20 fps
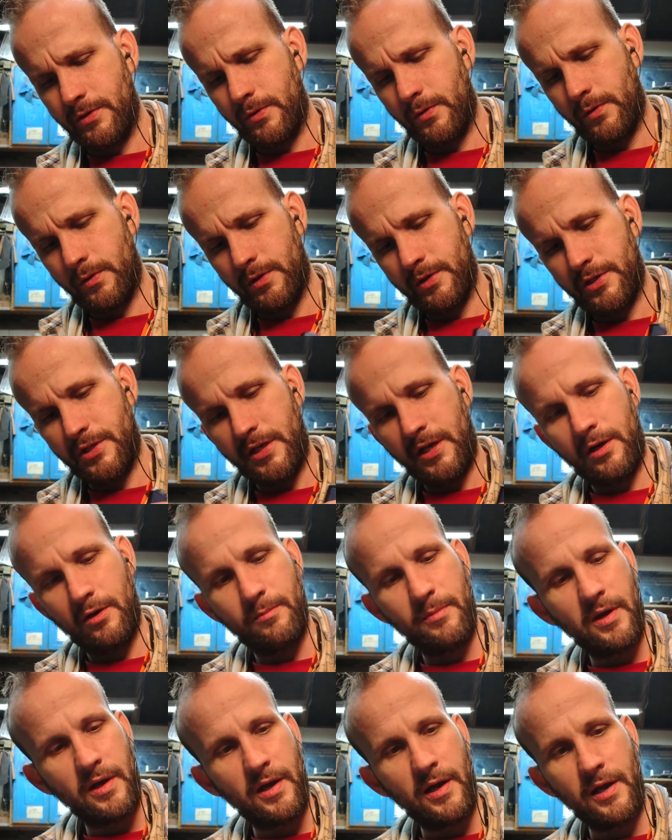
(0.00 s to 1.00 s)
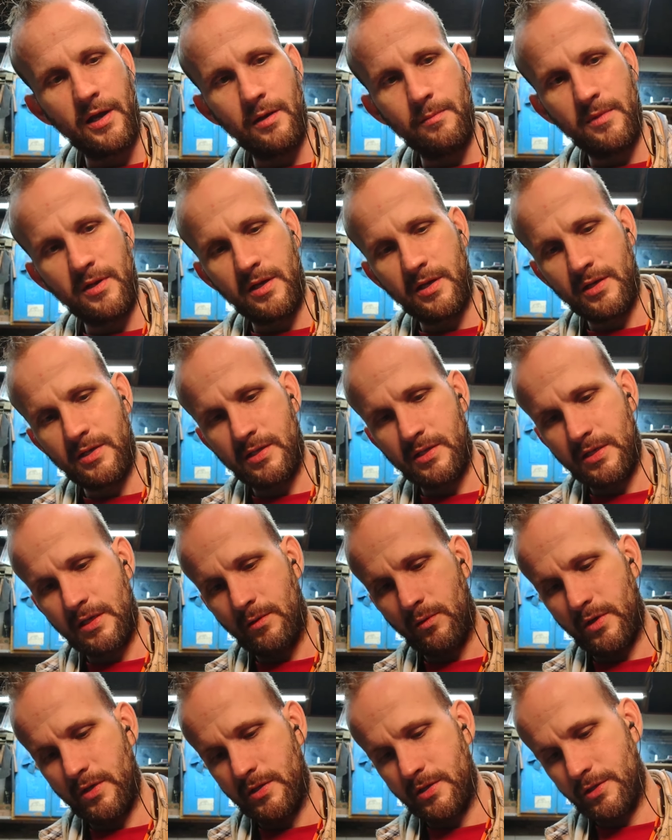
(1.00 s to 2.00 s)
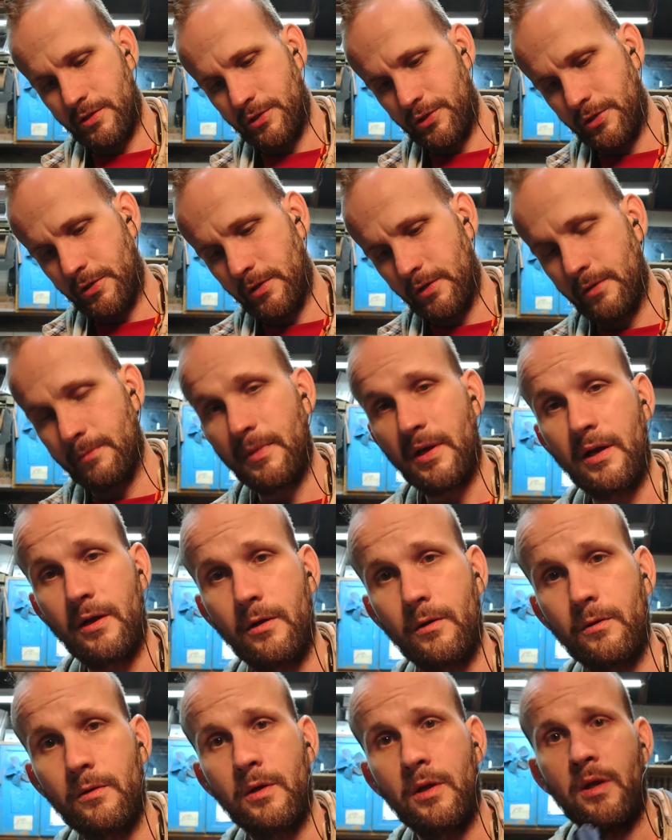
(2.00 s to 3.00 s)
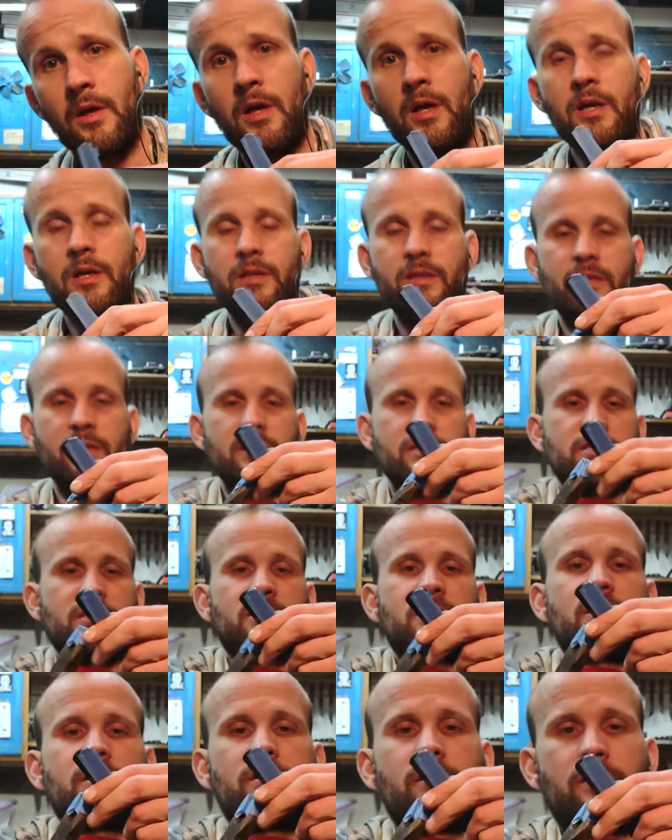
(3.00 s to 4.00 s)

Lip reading: torch out behind me because I wasn't sure about this